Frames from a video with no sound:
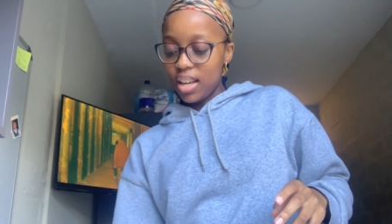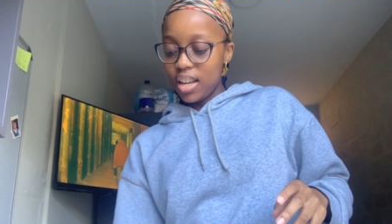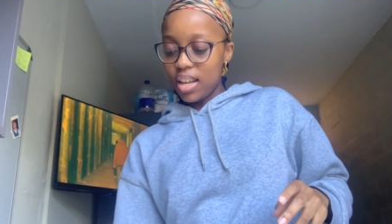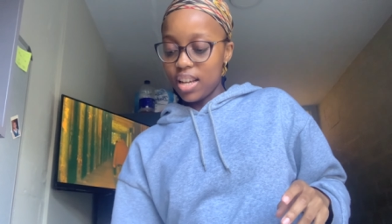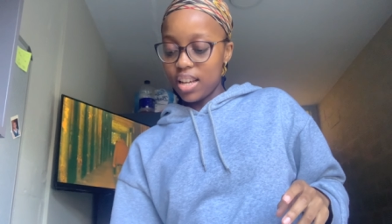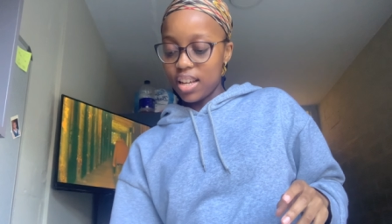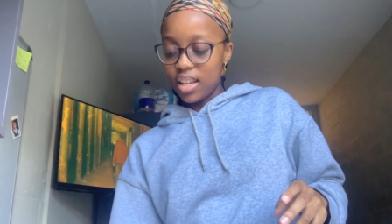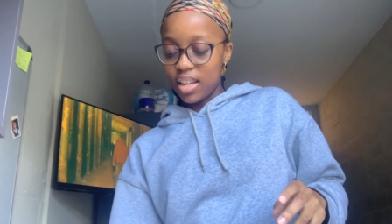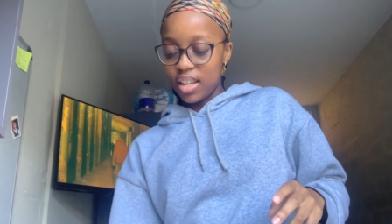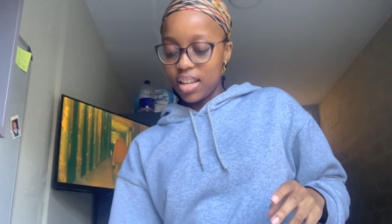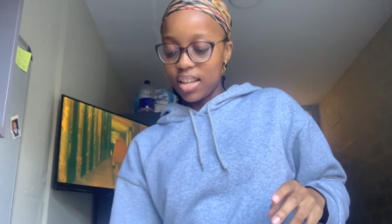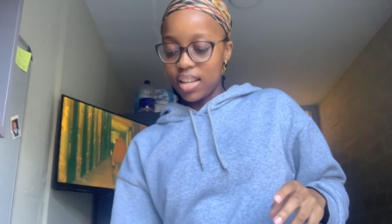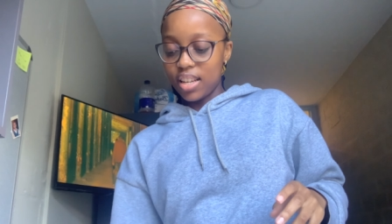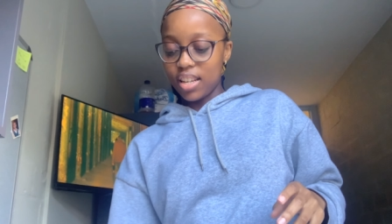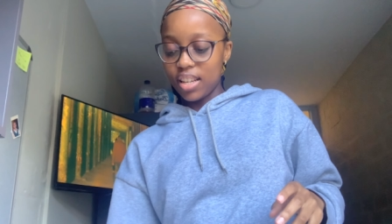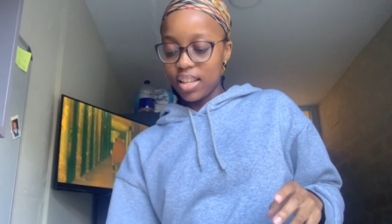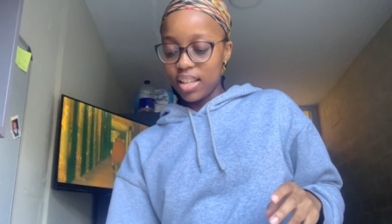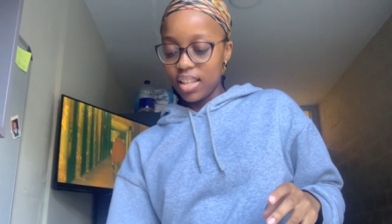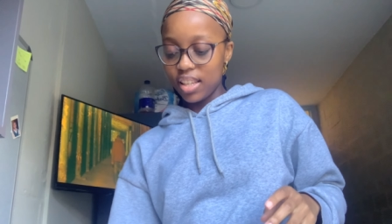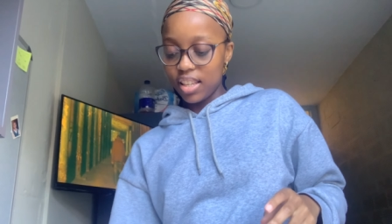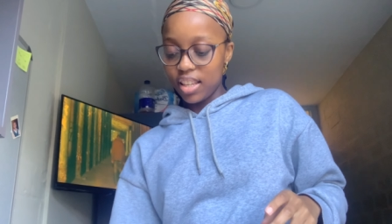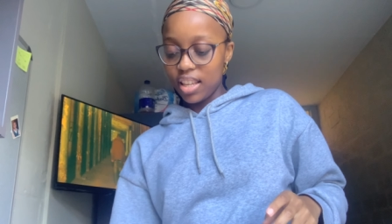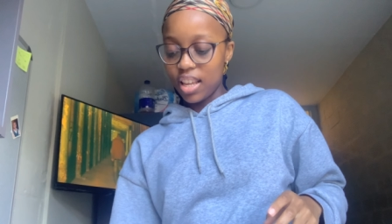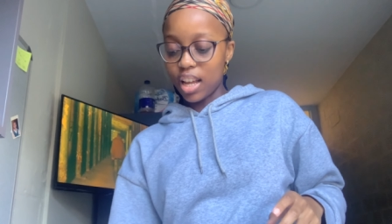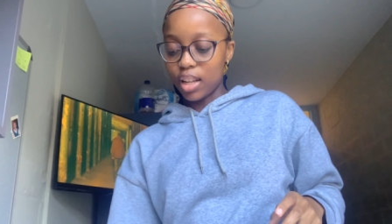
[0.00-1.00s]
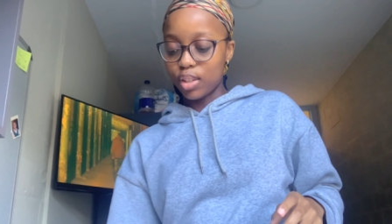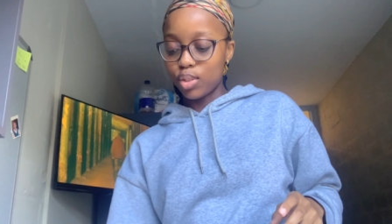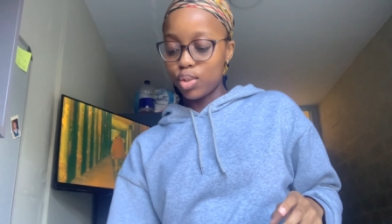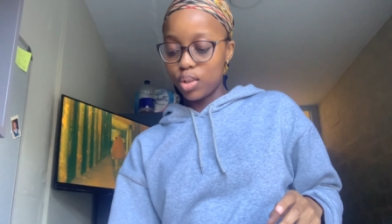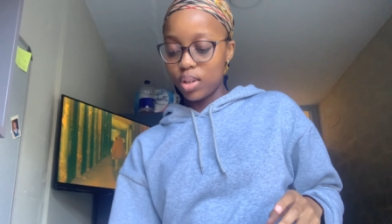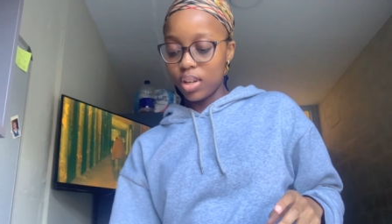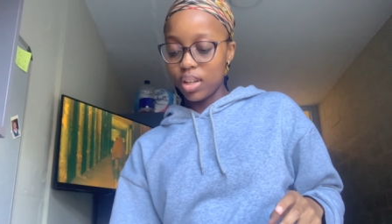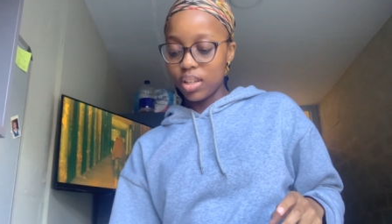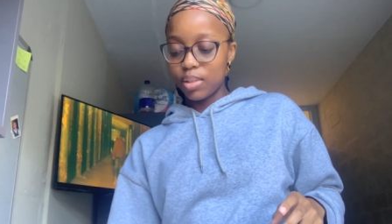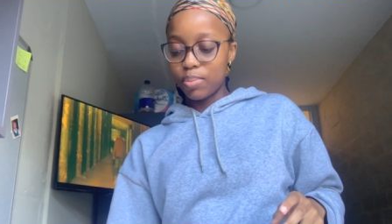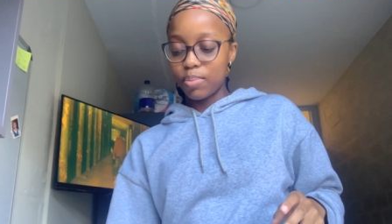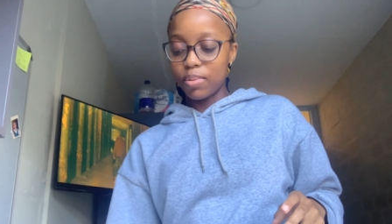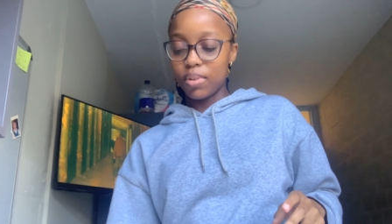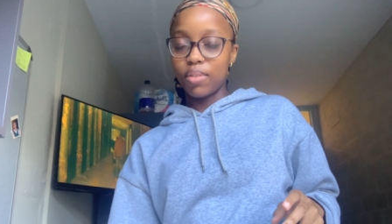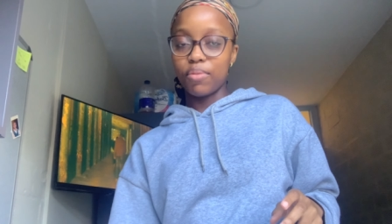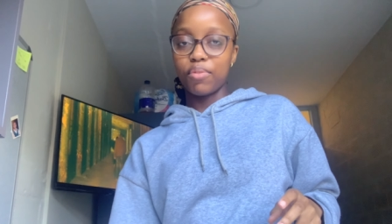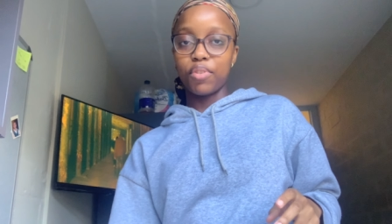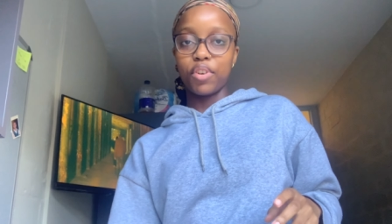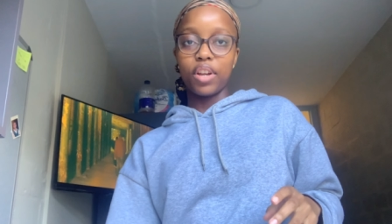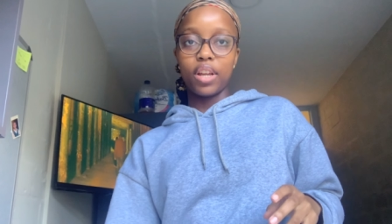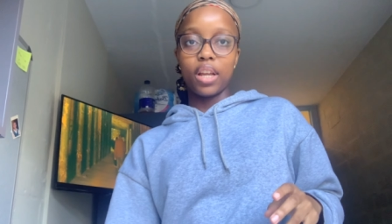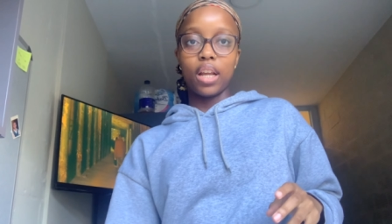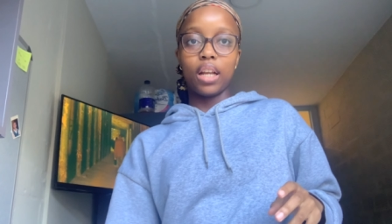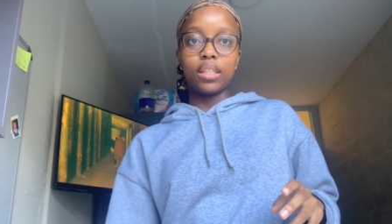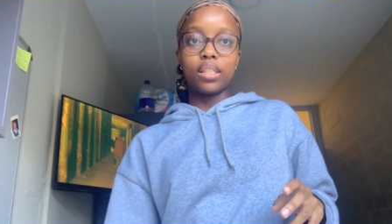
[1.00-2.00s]
uh, yeah, today has been a
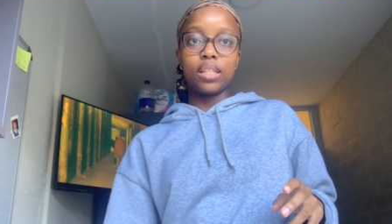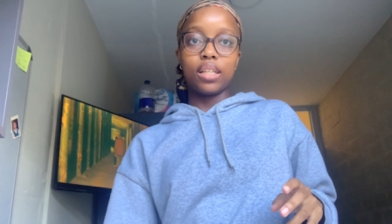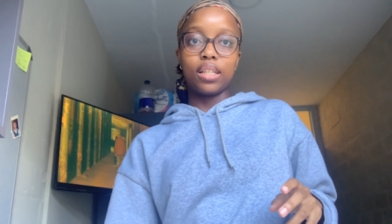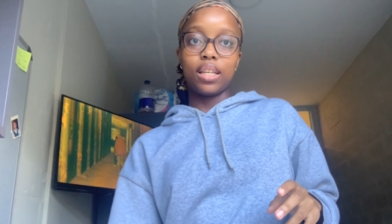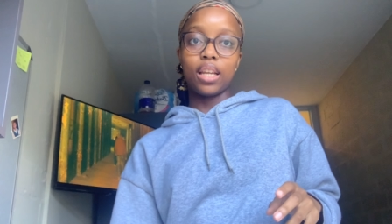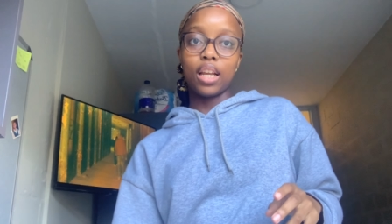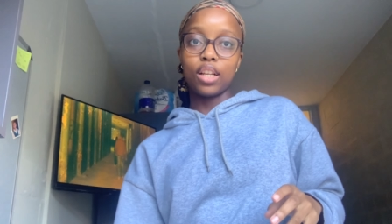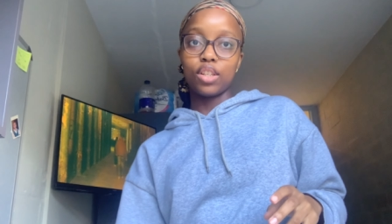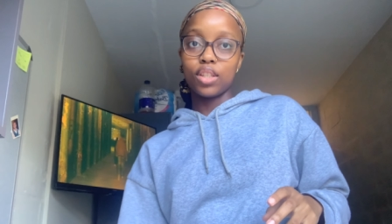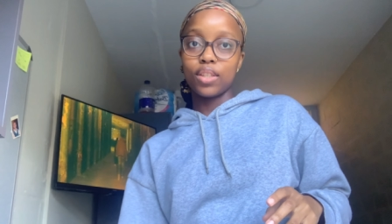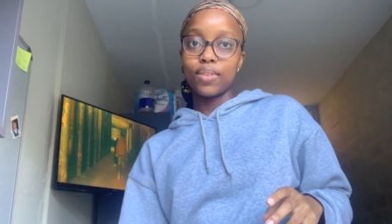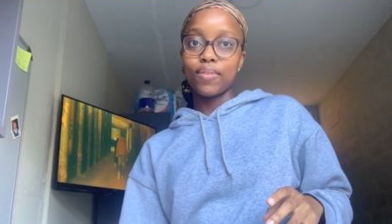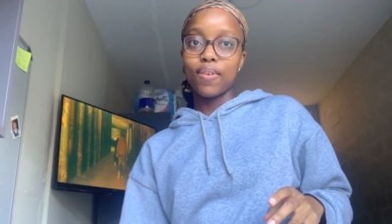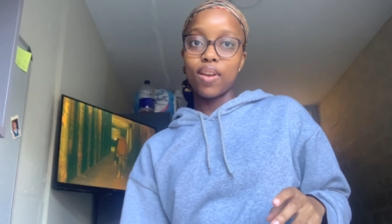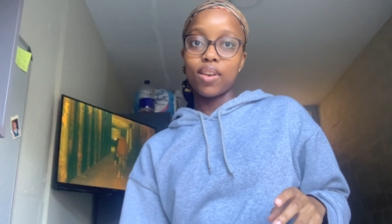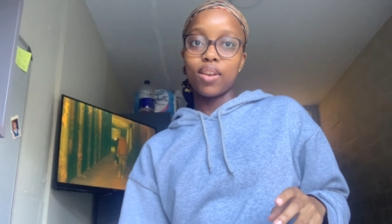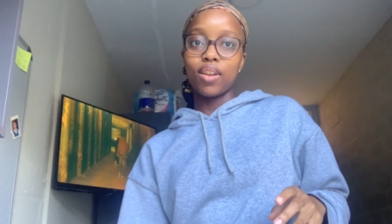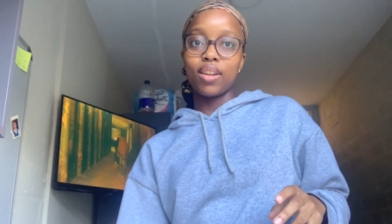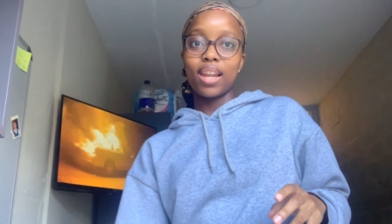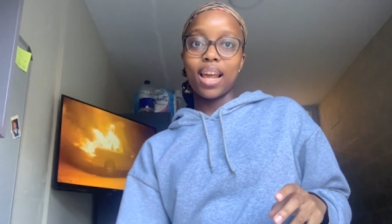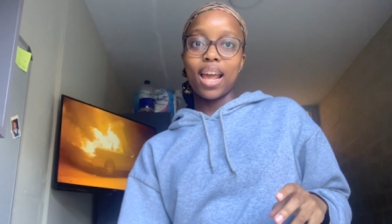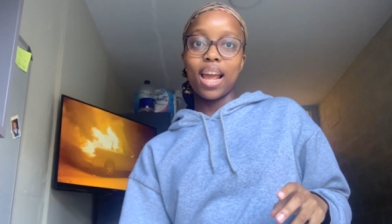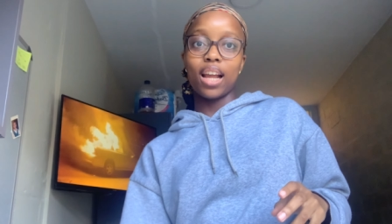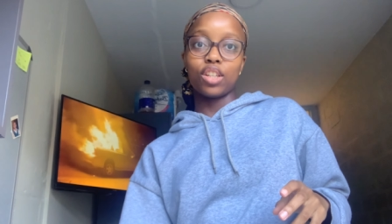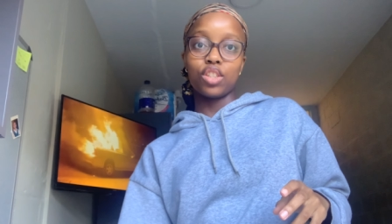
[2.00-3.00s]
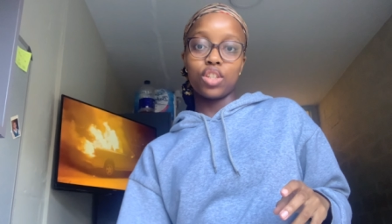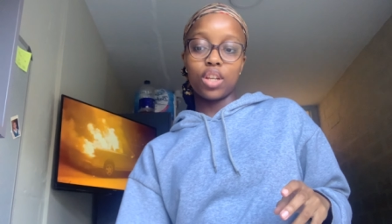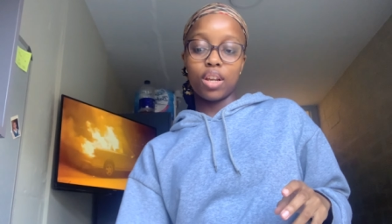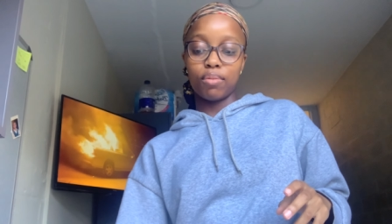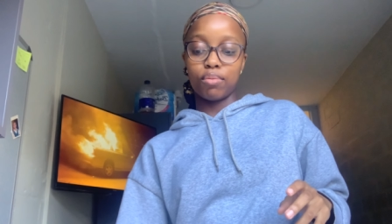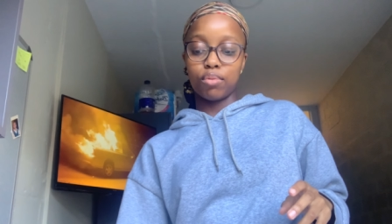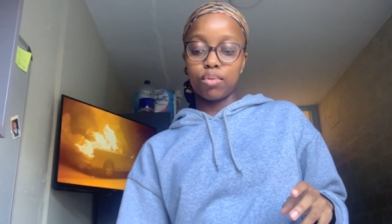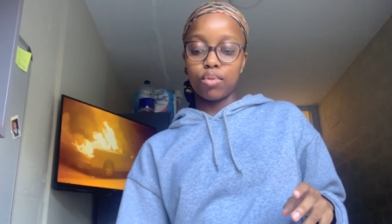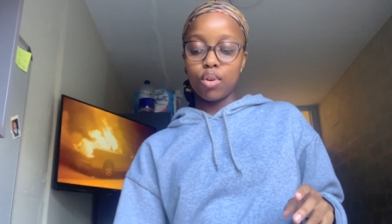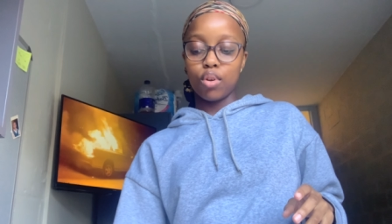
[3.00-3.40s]
very hectic day. I just found out I actually